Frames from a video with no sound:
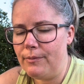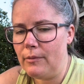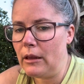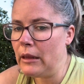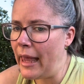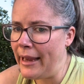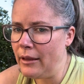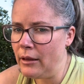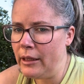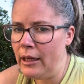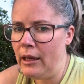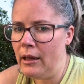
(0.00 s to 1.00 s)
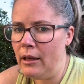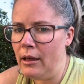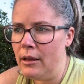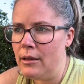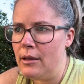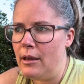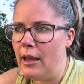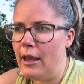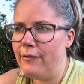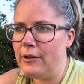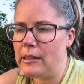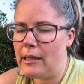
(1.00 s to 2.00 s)
likely
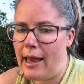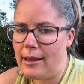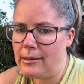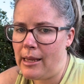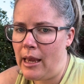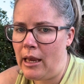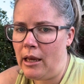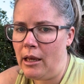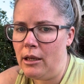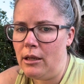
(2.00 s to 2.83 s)
if it's an SA,